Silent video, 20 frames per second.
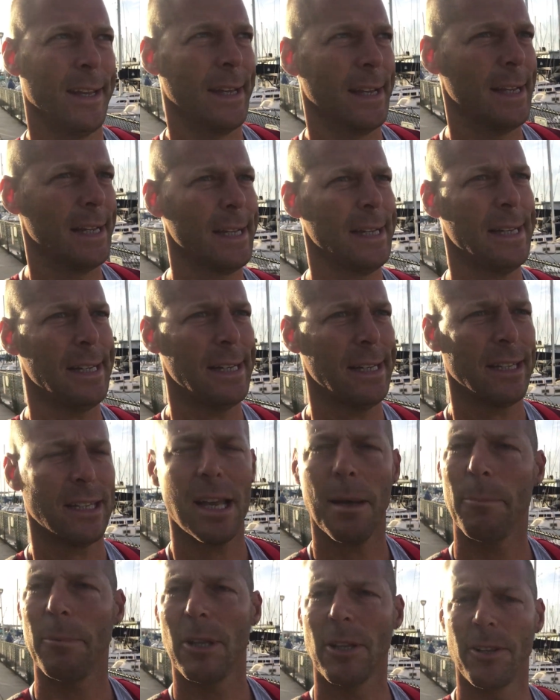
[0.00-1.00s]
A
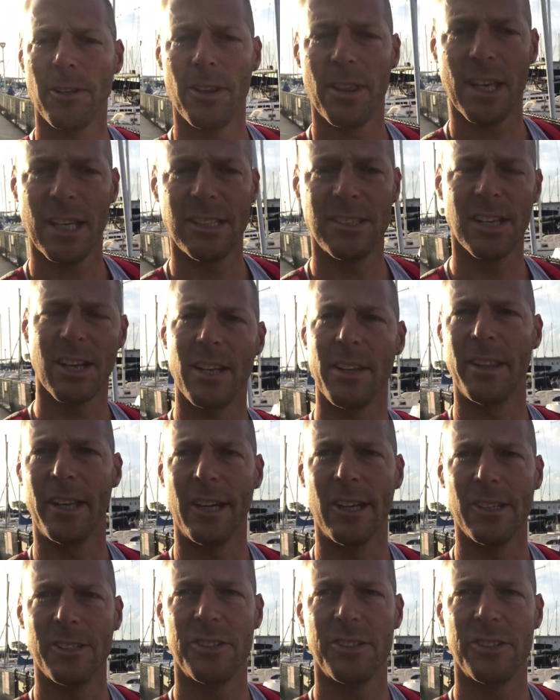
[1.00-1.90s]
couple other things on there.